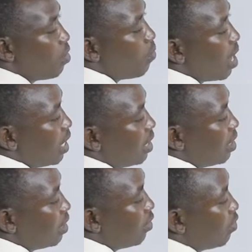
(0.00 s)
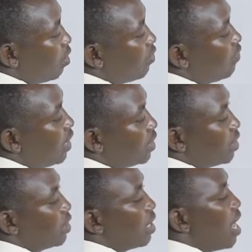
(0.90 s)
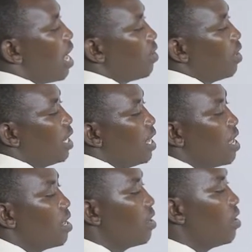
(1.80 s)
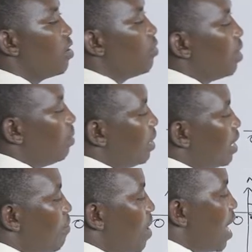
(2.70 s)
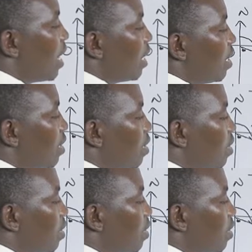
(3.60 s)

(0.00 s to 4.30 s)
while the whole of this angle here will be the bearing